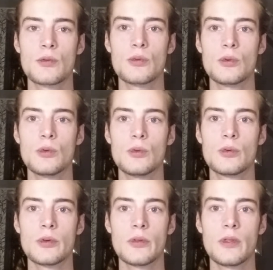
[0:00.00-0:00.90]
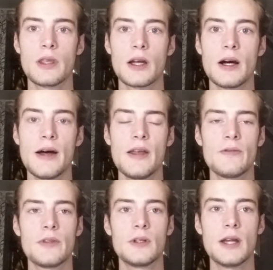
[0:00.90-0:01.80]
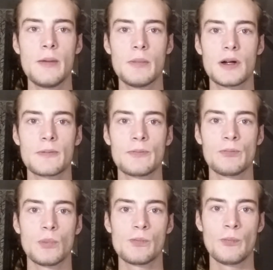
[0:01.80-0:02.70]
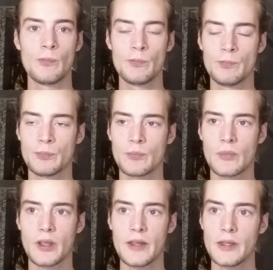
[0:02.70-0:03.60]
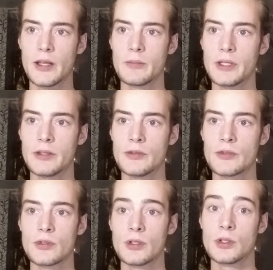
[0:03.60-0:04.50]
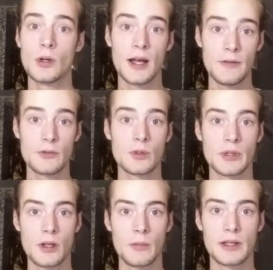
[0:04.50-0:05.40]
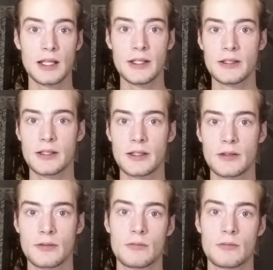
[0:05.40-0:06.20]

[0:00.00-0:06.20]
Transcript: through the eye of the Dhamma, and that means you have to become enlightened,